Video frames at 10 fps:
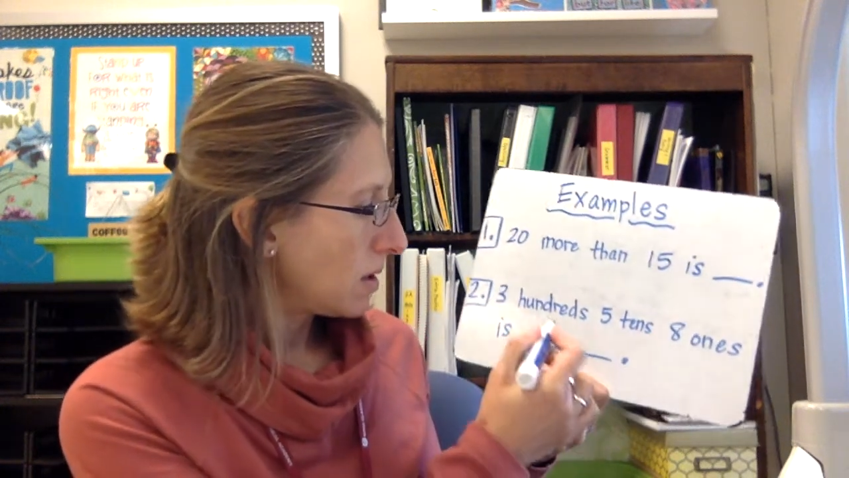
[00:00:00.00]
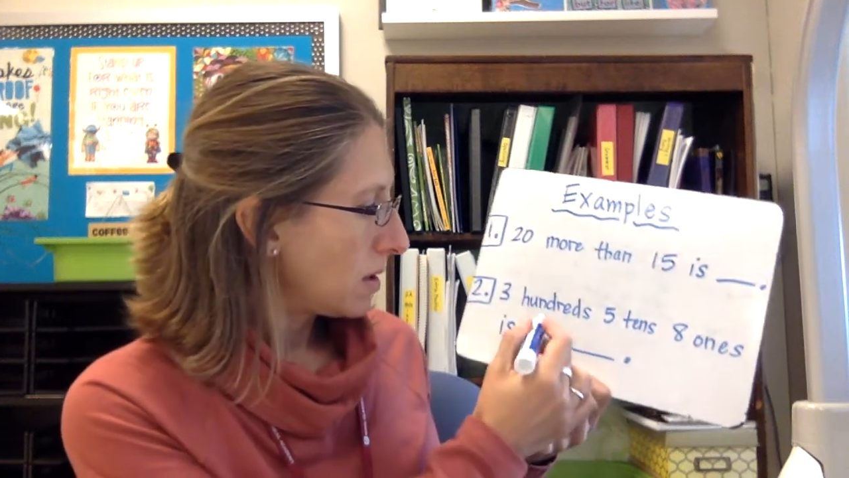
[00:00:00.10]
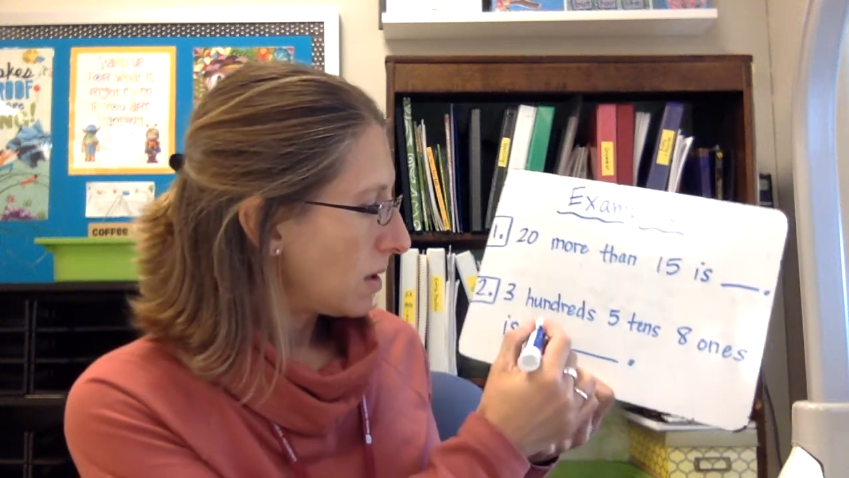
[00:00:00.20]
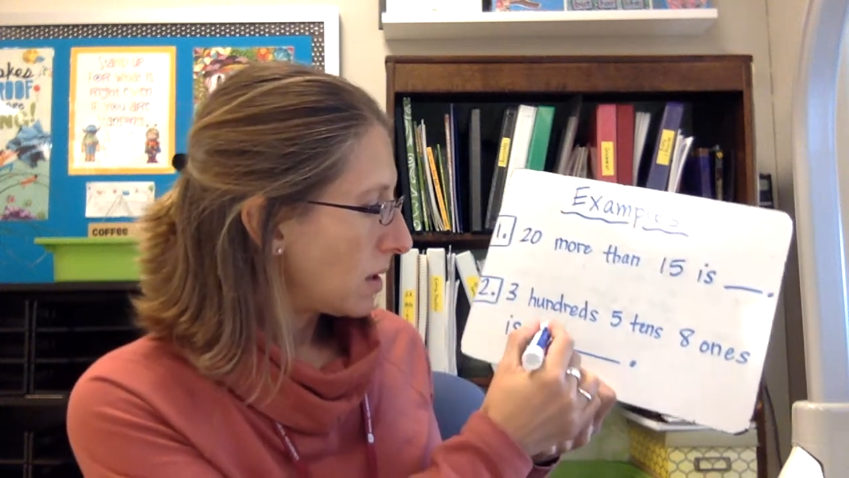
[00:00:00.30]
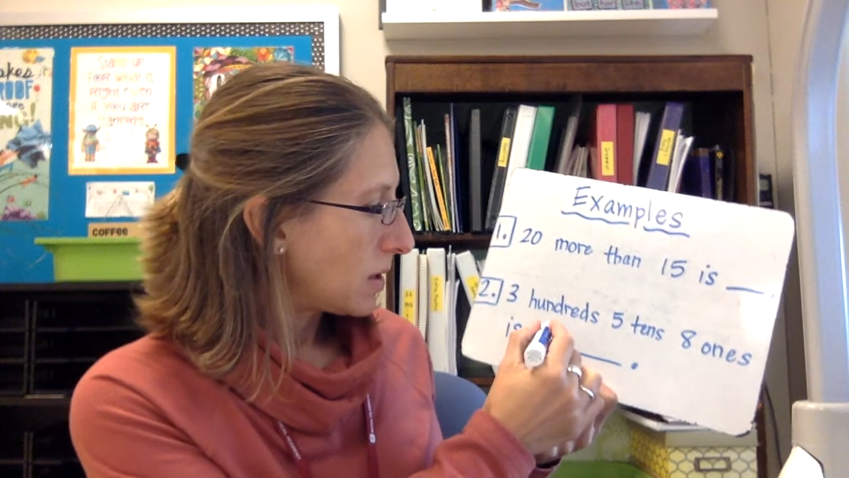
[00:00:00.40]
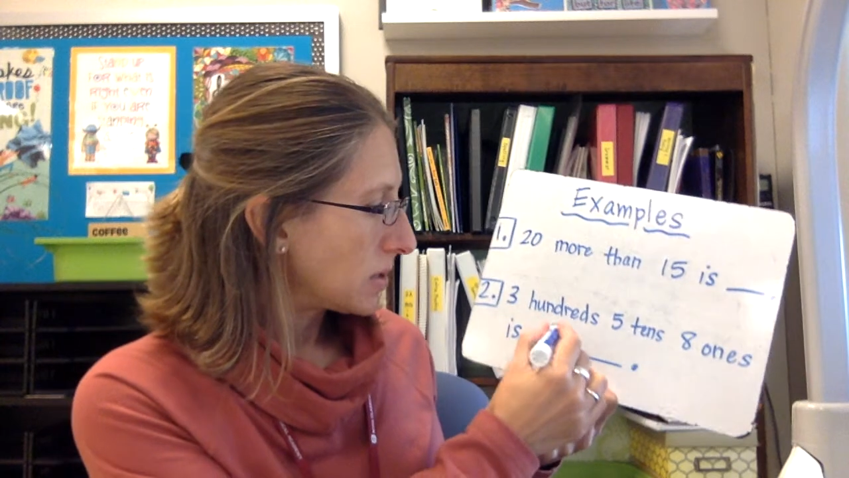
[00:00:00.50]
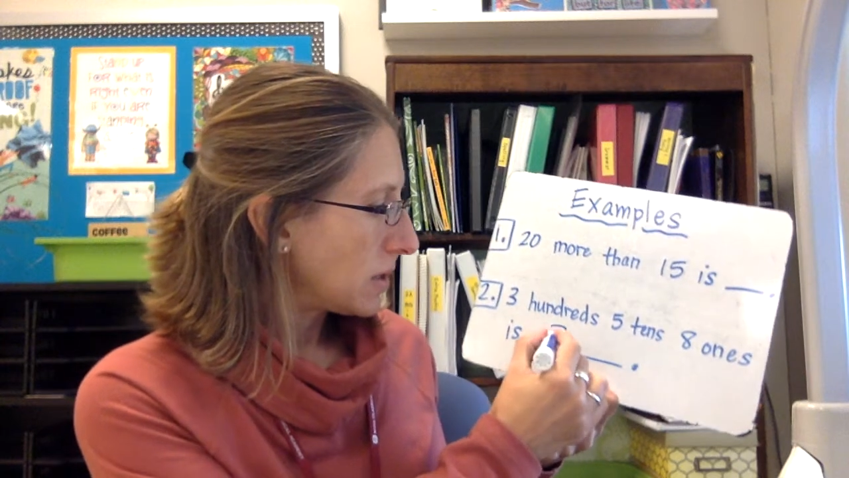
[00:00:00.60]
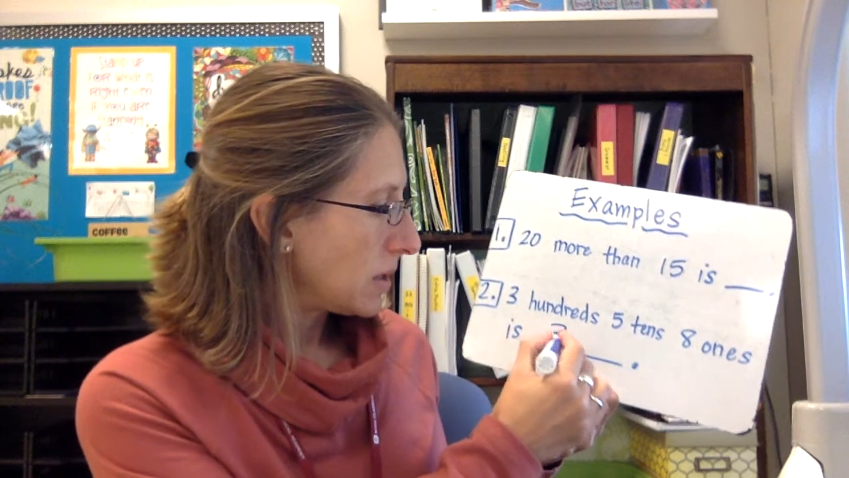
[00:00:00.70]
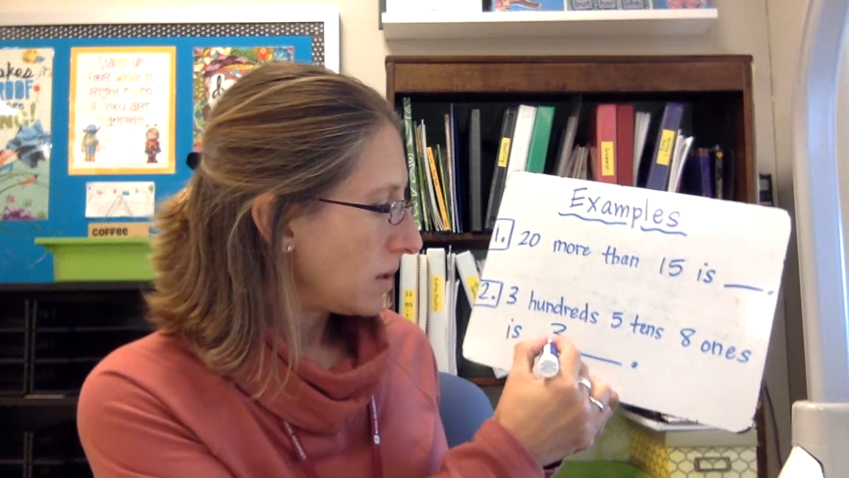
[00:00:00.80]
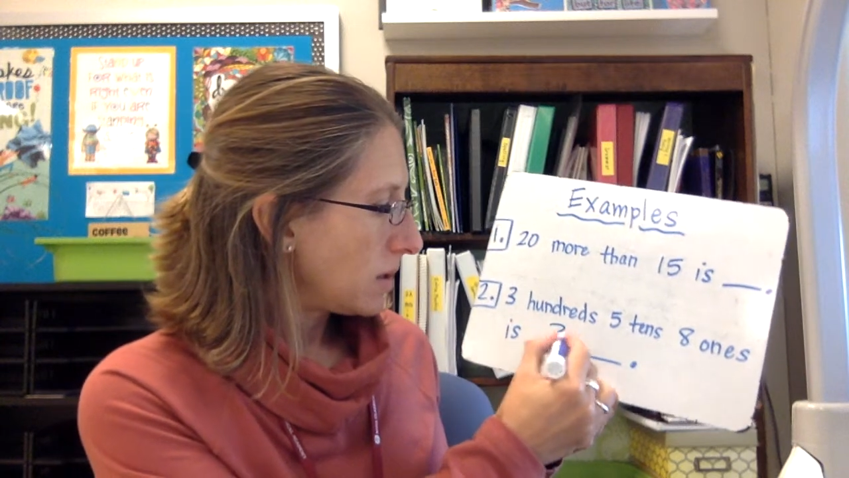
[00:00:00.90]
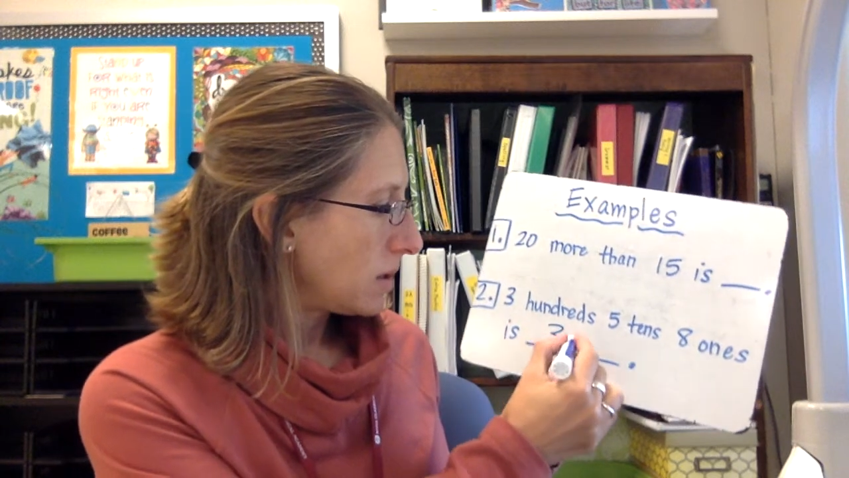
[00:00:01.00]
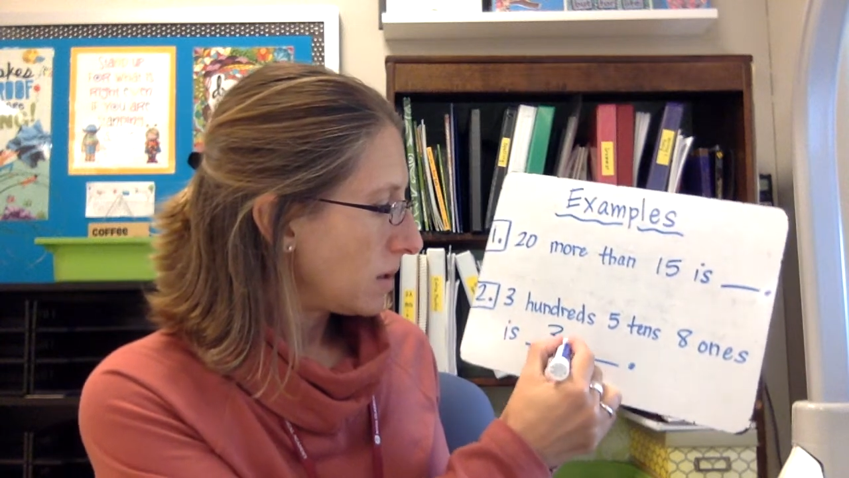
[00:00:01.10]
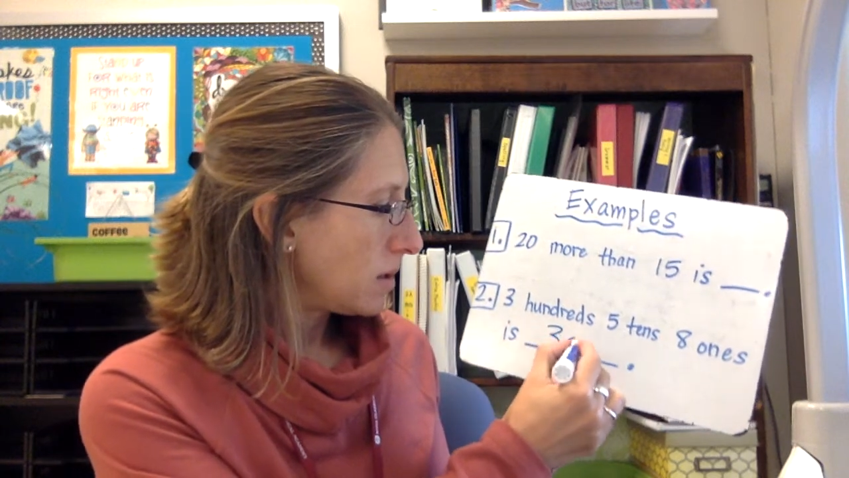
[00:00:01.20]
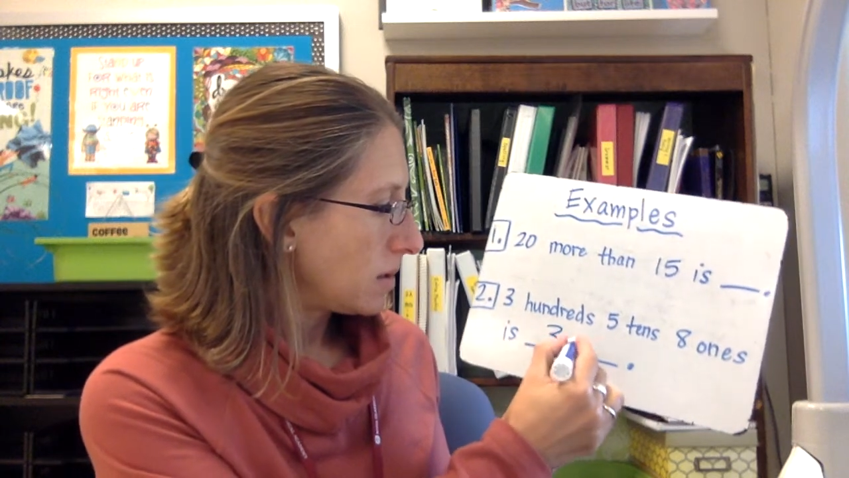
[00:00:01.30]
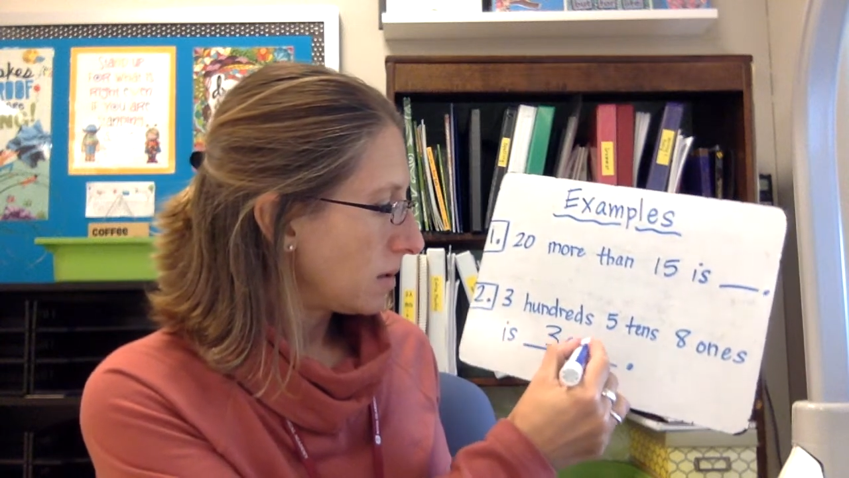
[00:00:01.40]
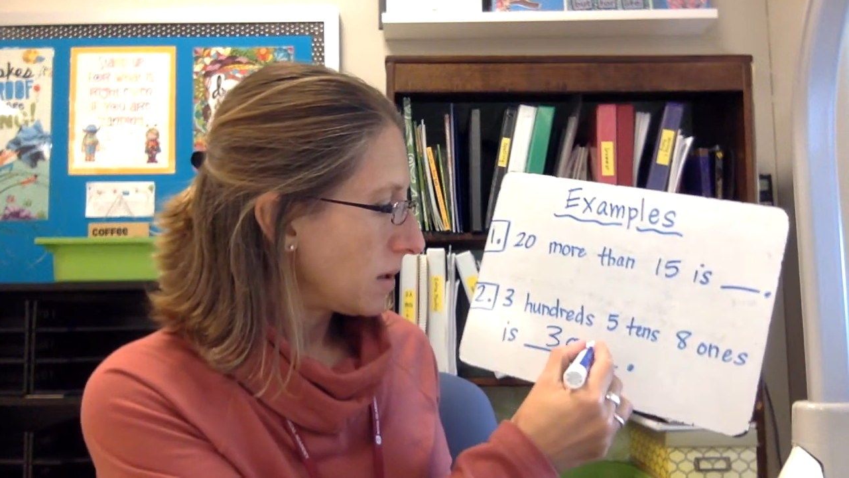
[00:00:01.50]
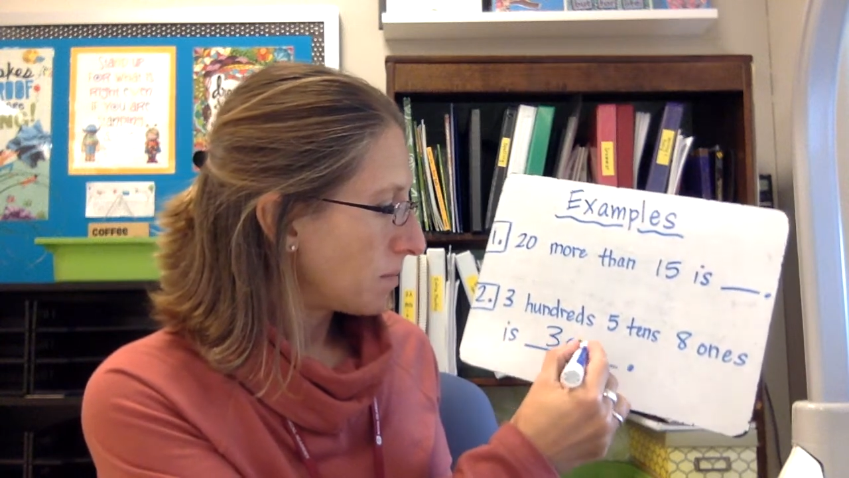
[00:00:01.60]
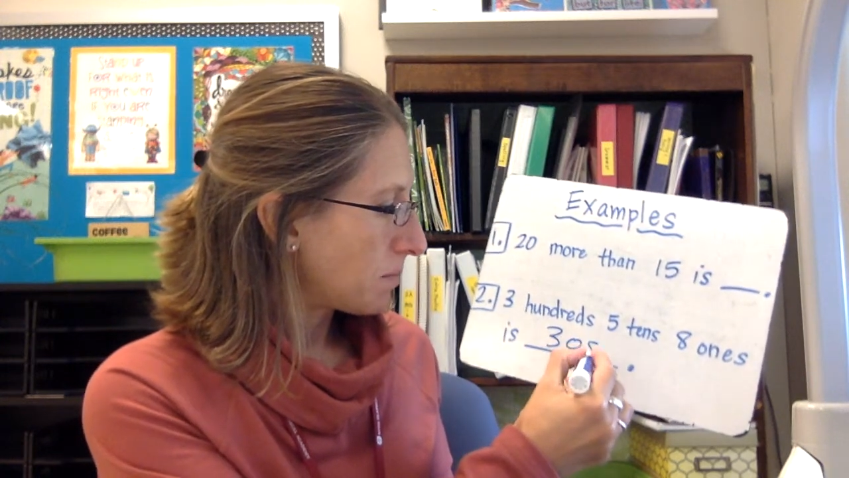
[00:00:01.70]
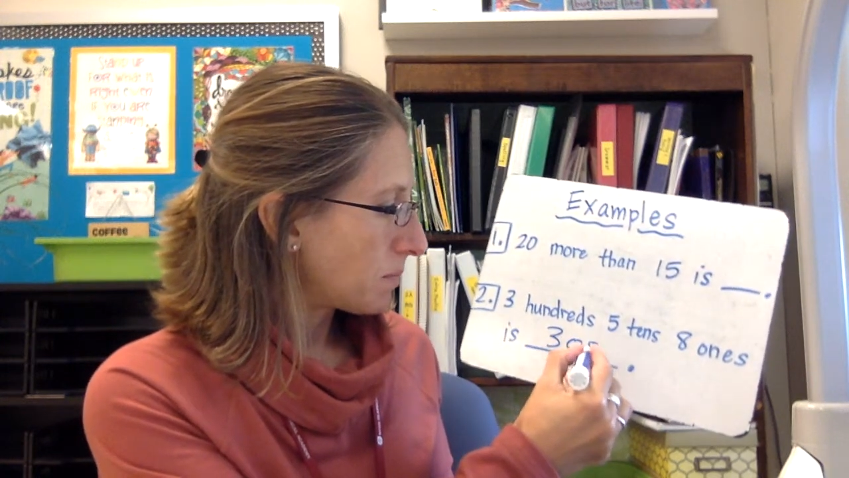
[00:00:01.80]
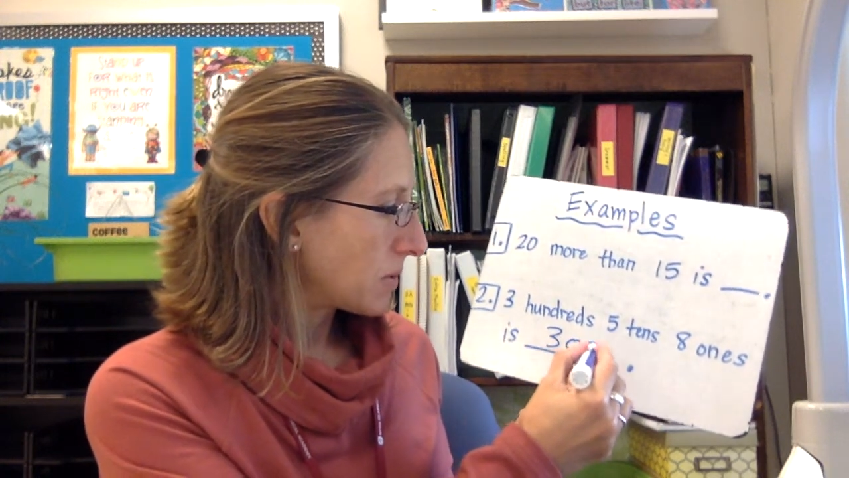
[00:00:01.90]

and I see, yep,